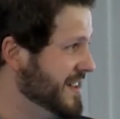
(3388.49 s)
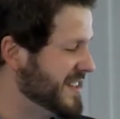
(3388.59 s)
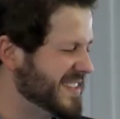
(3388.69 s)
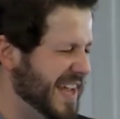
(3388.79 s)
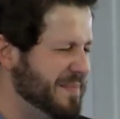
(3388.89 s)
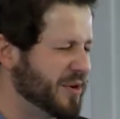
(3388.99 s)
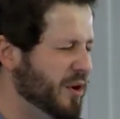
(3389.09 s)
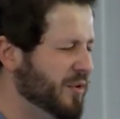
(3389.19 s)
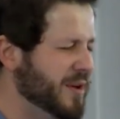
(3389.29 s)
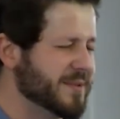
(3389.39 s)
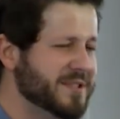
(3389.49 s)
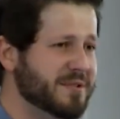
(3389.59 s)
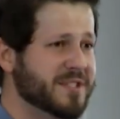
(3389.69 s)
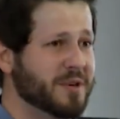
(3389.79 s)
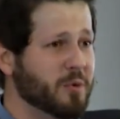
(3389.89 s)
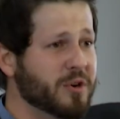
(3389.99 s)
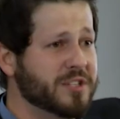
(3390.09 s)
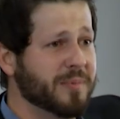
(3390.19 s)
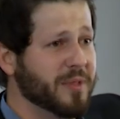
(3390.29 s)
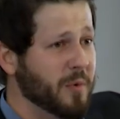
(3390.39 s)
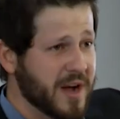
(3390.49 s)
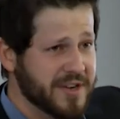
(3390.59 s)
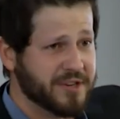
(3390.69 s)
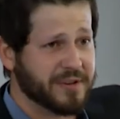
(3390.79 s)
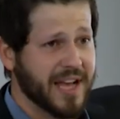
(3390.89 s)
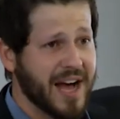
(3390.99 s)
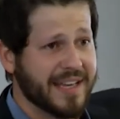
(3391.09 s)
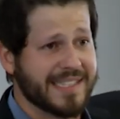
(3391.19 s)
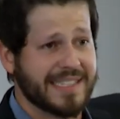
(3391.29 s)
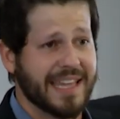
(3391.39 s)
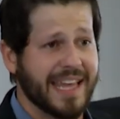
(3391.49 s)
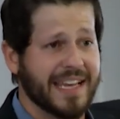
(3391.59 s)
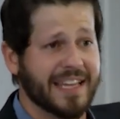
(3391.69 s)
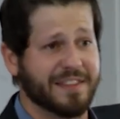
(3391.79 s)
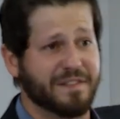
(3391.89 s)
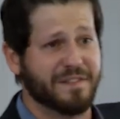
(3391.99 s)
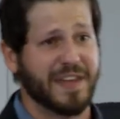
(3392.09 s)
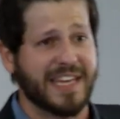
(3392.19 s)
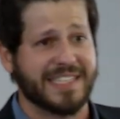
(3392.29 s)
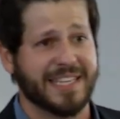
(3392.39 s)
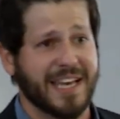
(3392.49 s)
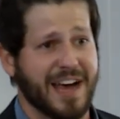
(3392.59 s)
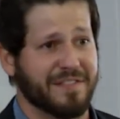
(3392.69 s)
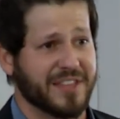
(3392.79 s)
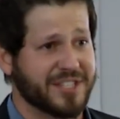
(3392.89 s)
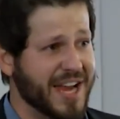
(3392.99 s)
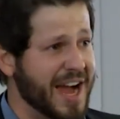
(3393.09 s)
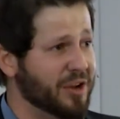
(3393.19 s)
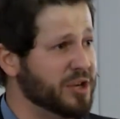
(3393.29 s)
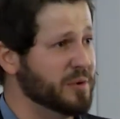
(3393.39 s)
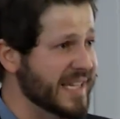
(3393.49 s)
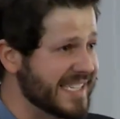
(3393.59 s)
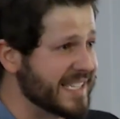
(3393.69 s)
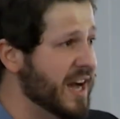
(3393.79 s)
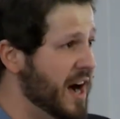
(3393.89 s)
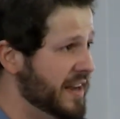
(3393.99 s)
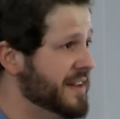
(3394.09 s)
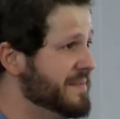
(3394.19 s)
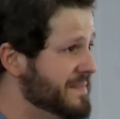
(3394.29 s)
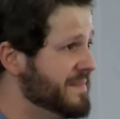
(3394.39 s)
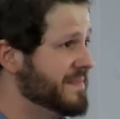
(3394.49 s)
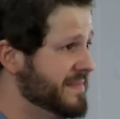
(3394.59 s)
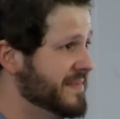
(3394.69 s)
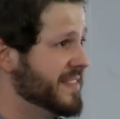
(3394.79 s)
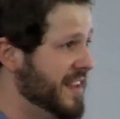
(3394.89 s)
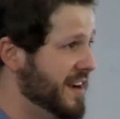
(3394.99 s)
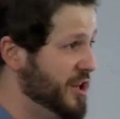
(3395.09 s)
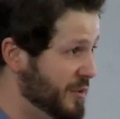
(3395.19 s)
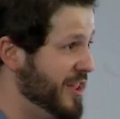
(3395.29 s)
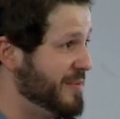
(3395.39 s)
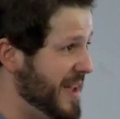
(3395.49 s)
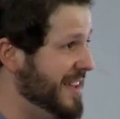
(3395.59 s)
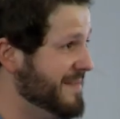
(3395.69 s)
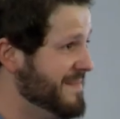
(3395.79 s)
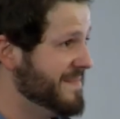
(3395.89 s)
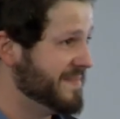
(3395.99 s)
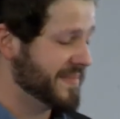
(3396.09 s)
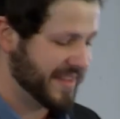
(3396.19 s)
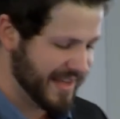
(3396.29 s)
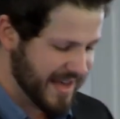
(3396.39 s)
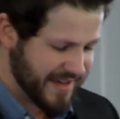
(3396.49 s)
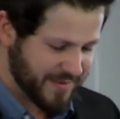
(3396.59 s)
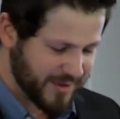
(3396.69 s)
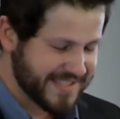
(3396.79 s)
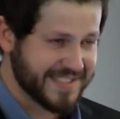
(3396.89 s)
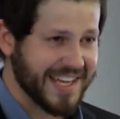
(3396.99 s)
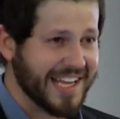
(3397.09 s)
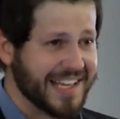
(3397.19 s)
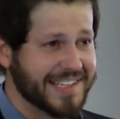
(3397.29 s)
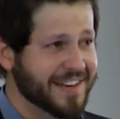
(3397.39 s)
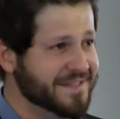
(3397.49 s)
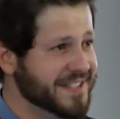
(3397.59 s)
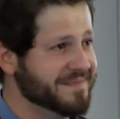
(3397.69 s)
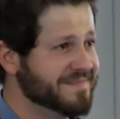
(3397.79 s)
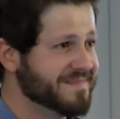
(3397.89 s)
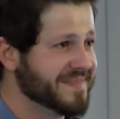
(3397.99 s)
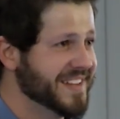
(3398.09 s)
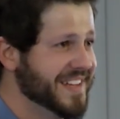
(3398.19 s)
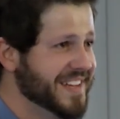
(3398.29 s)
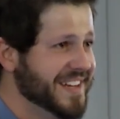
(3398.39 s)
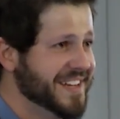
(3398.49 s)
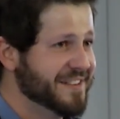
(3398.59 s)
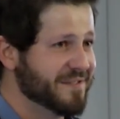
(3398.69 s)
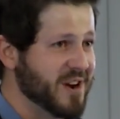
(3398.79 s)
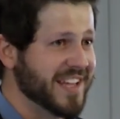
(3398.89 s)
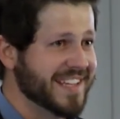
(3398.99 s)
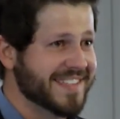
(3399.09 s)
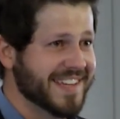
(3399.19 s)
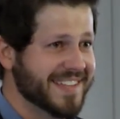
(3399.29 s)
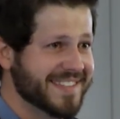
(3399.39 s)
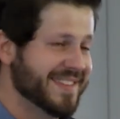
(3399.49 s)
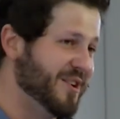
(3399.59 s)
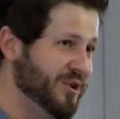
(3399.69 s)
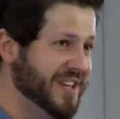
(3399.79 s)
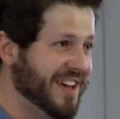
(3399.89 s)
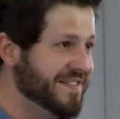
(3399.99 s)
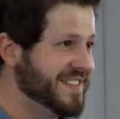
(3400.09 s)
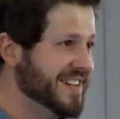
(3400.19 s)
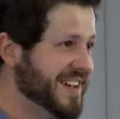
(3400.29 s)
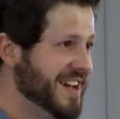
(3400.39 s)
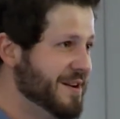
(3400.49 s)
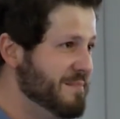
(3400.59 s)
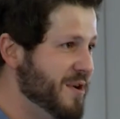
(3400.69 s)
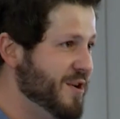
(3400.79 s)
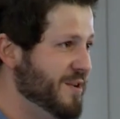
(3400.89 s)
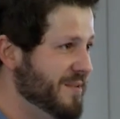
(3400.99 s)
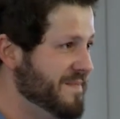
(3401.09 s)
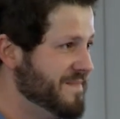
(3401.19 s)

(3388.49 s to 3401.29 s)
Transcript: The same gold that was used to worship the one true God is laid at the feet of the child who is God. Are you with me? what's the second gift? Frankincense. Third gift? Myrrh.